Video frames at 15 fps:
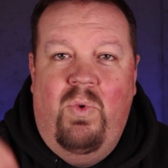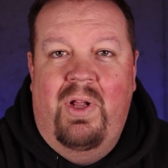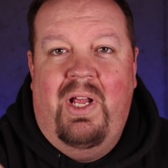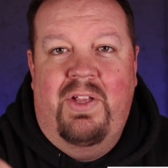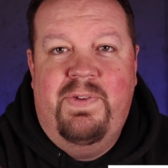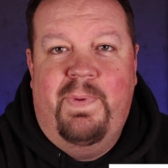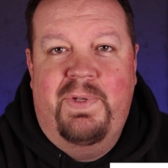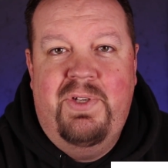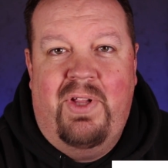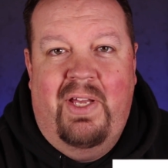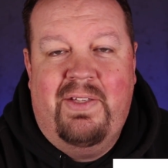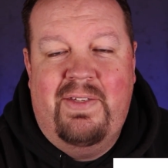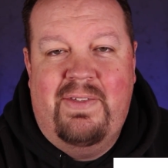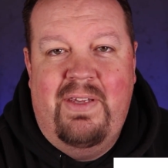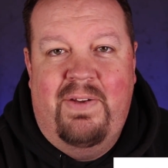What else would you
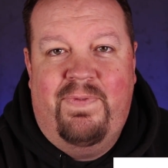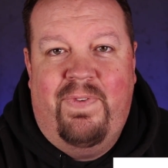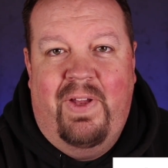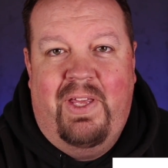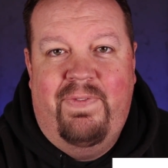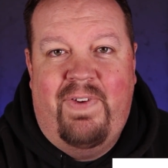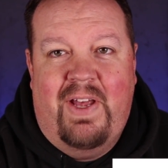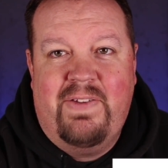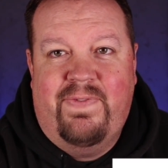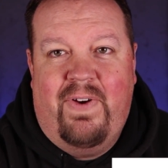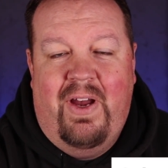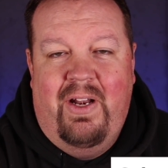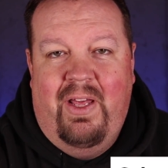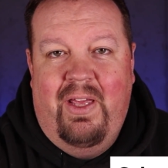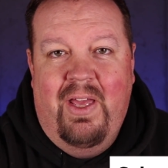like to see in Freaky Fast
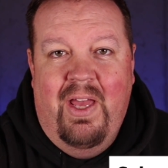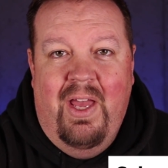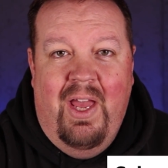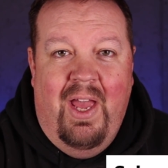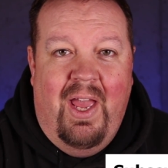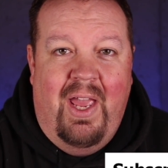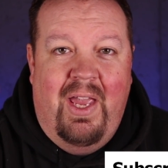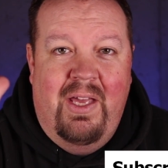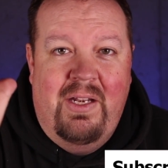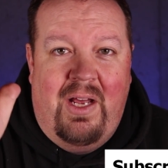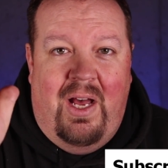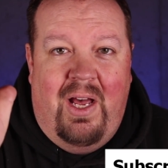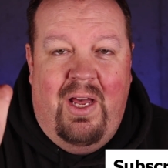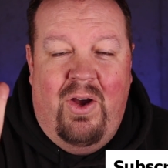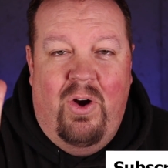Friday? And
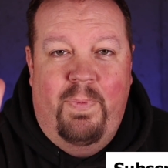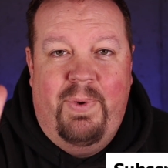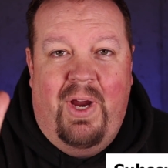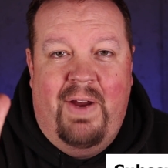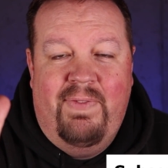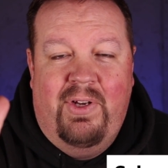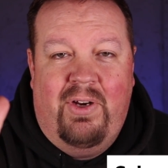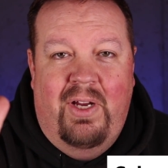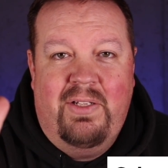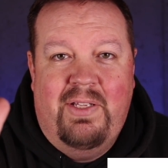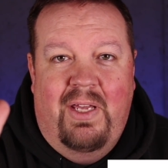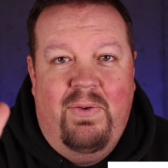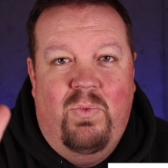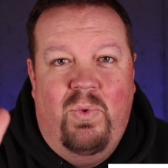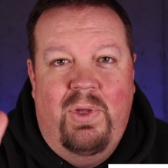I hope you're having a great
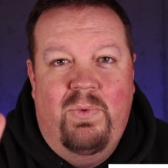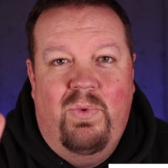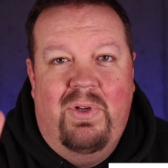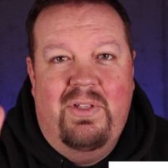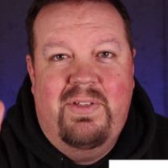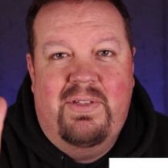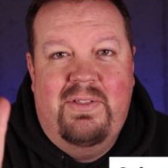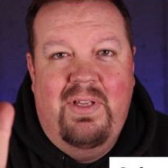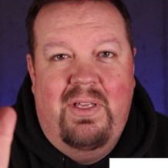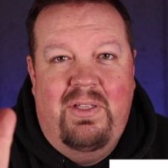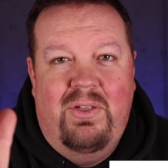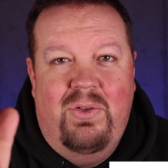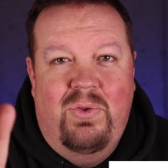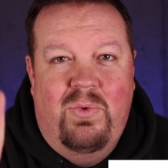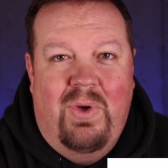day. We will see
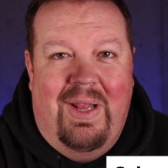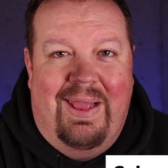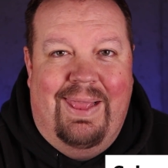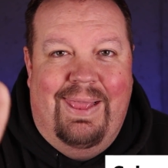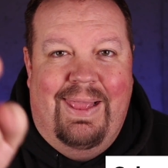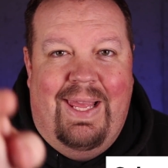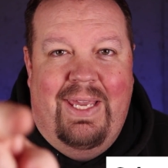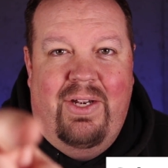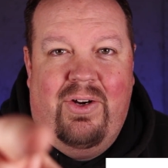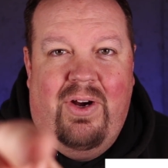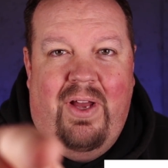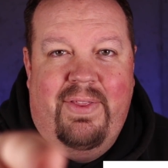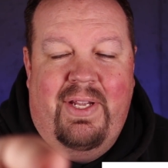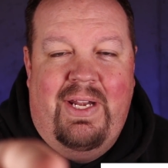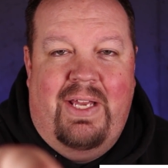you
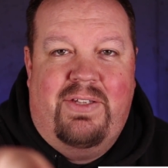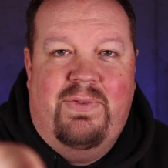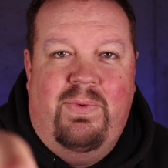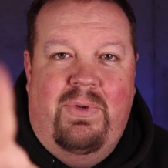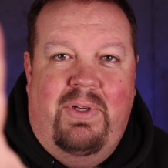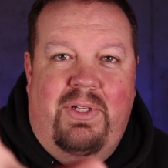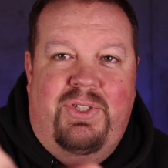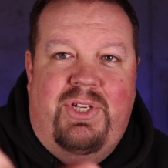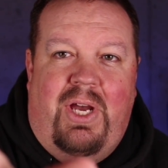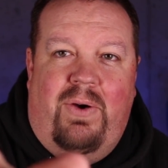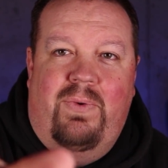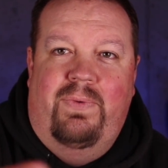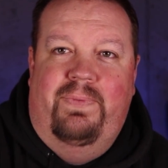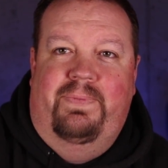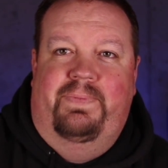later on the next one.
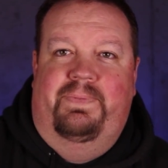Ciao.